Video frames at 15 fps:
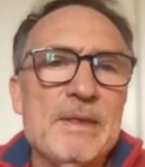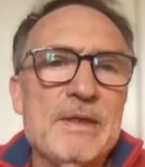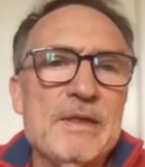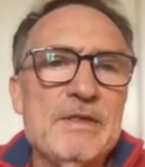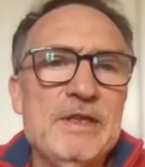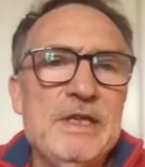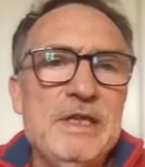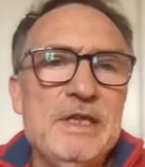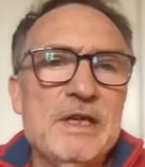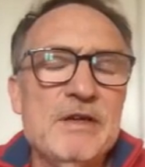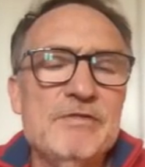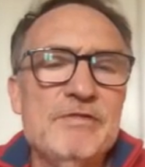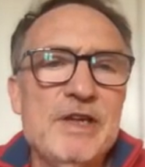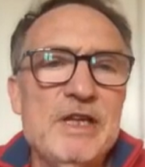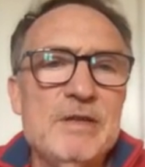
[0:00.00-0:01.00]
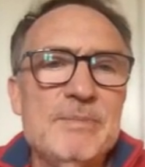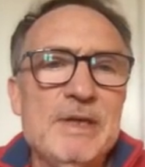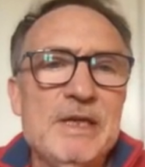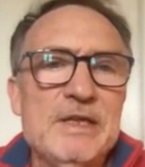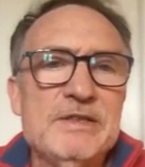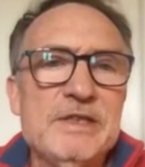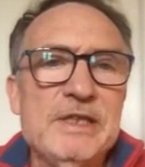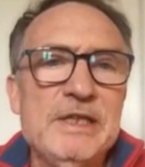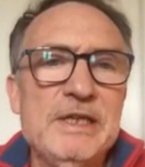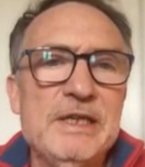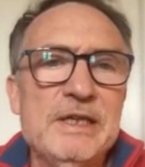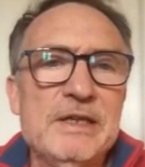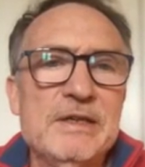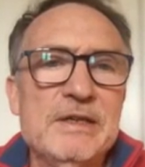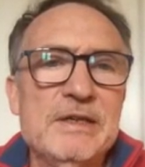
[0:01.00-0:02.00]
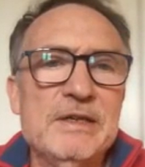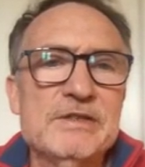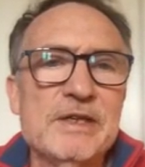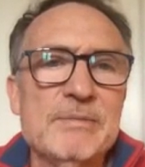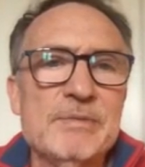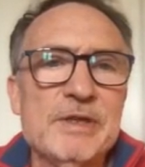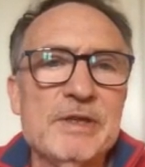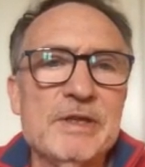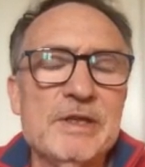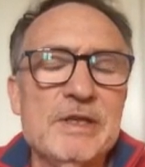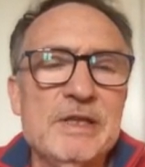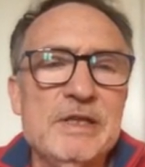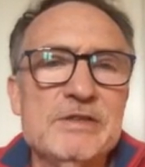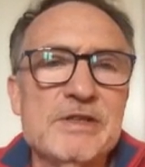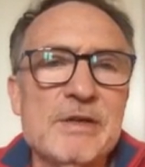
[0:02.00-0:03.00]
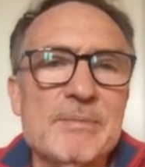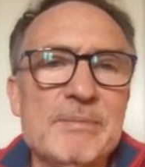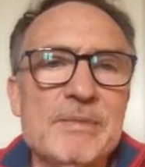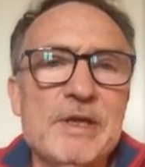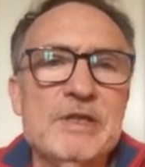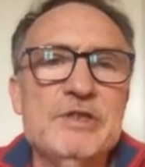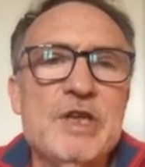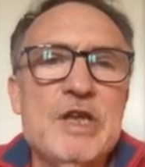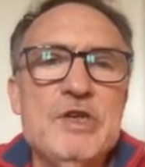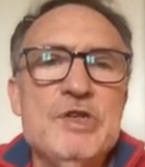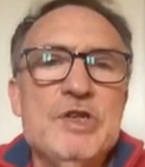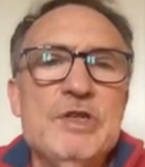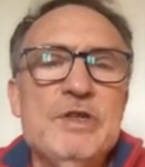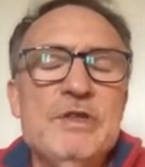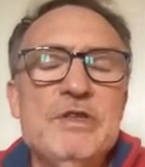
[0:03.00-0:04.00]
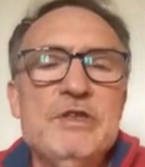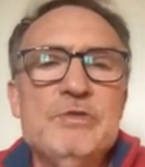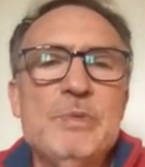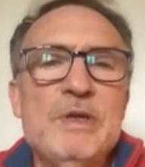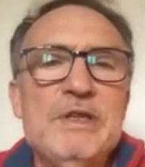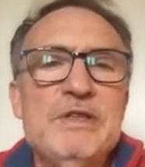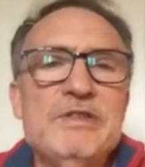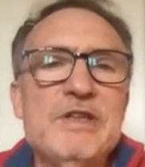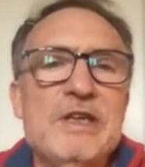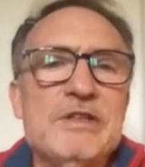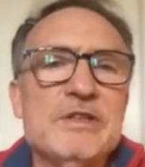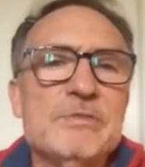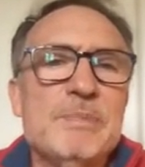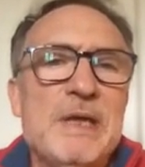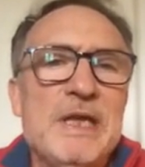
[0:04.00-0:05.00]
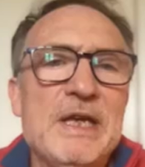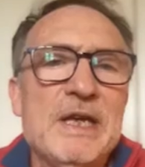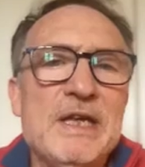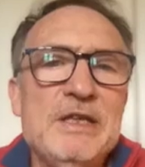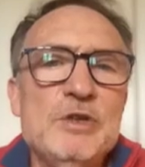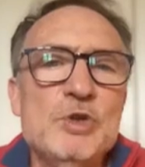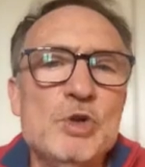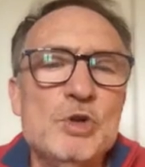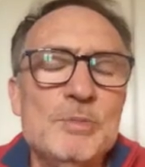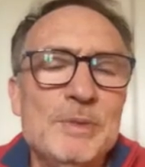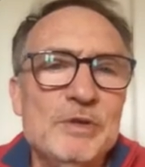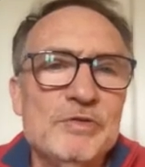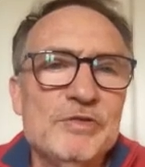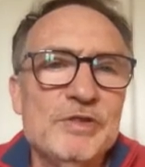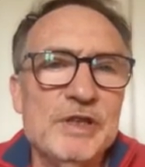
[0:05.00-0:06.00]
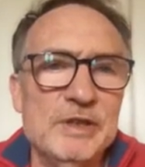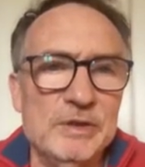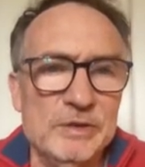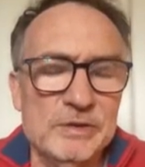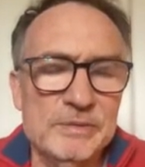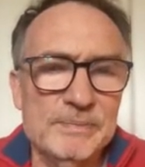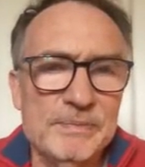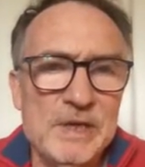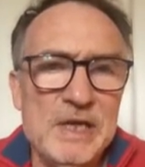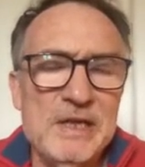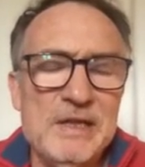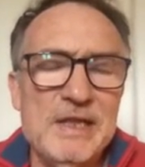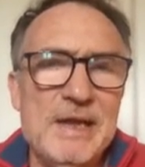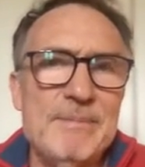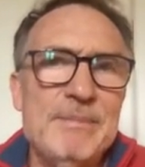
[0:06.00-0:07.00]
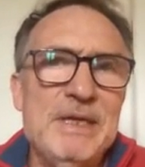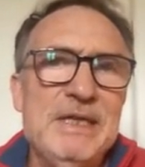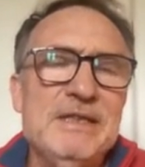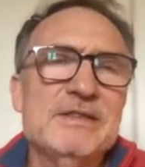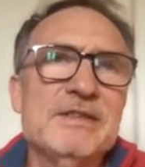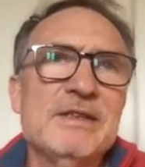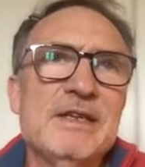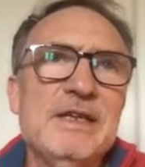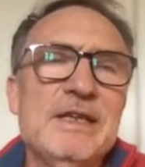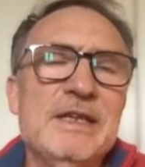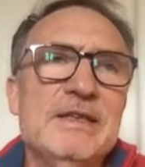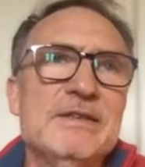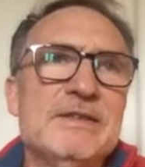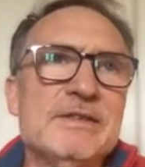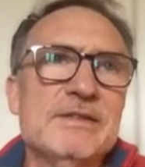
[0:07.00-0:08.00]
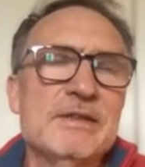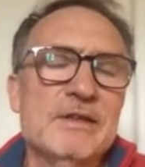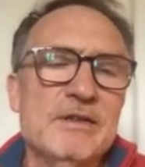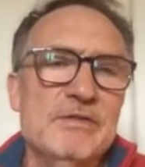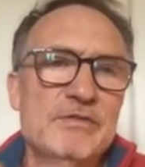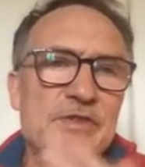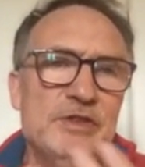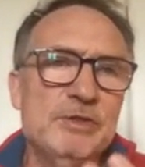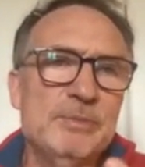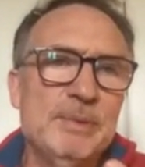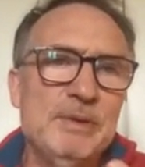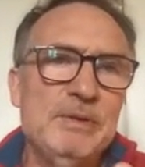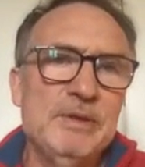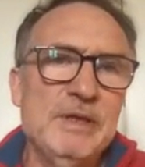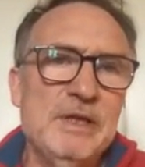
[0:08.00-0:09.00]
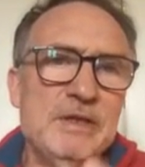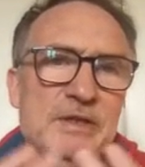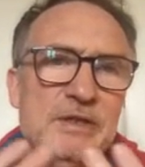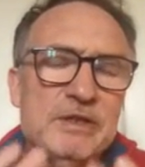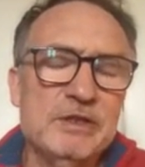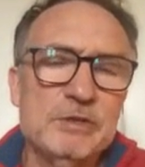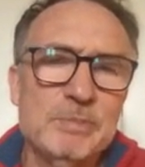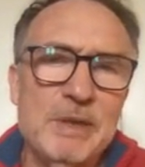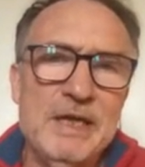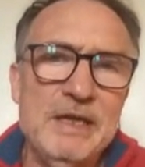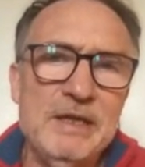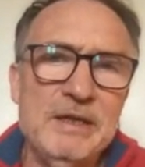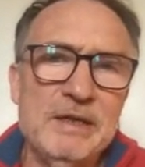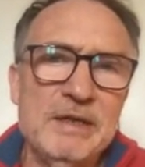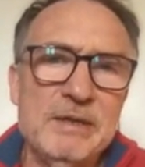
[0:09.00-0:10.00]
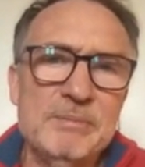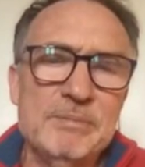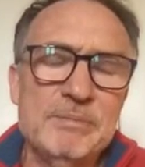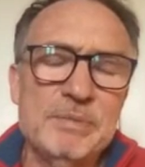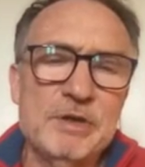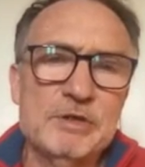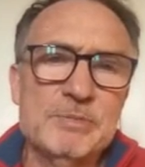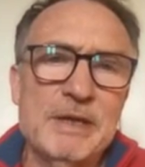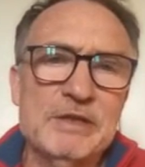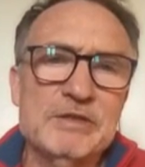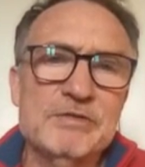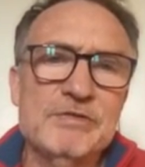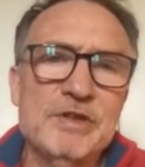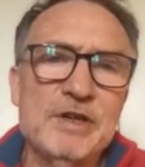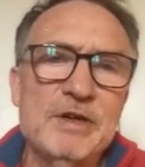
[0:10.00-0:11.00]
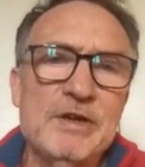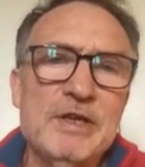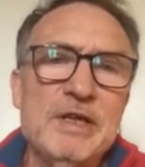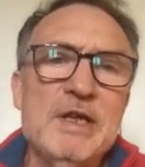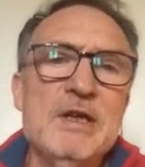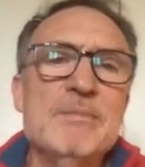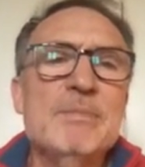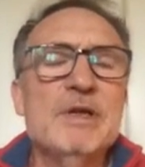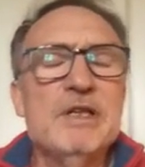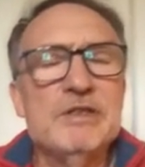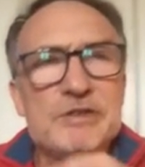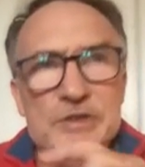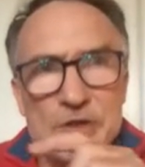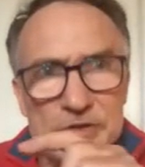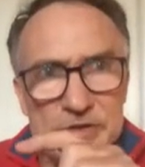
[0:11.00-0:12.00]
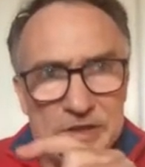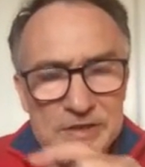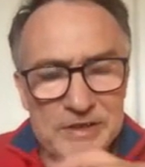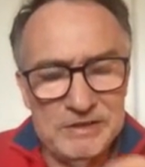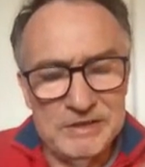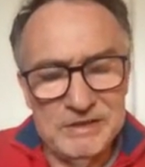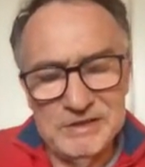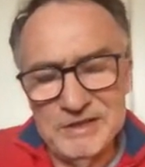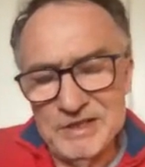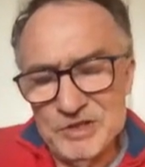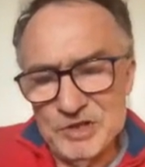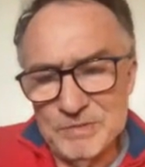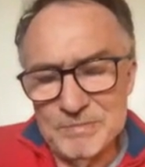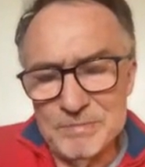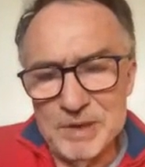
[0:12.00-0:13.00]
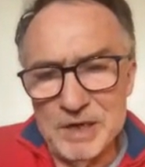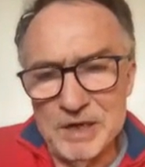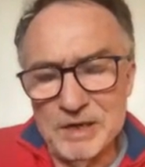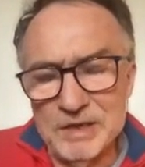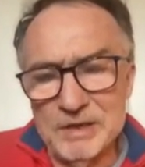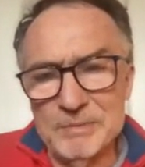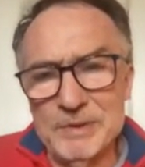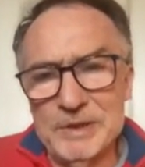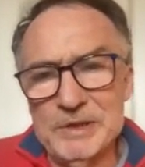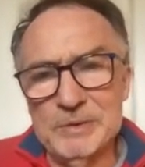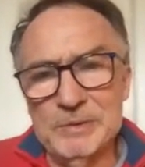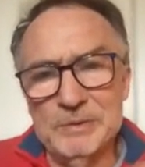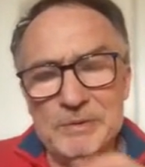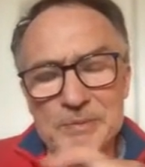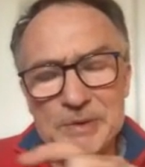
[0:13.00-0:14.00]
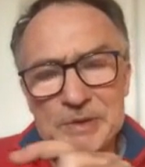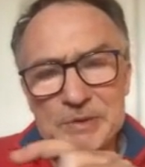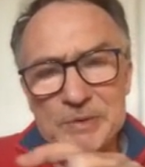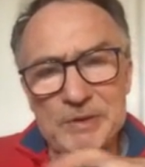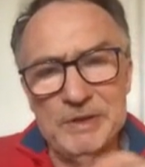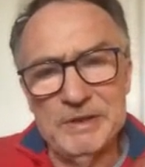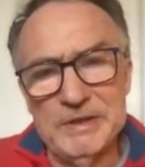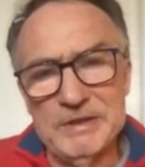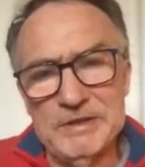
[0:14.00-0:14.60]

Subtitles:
The availability here is something that needs some attention. This one is set as being a normal field. That means it's visible in the display in ProspectSafari, but it's not in the decision bar that we called it the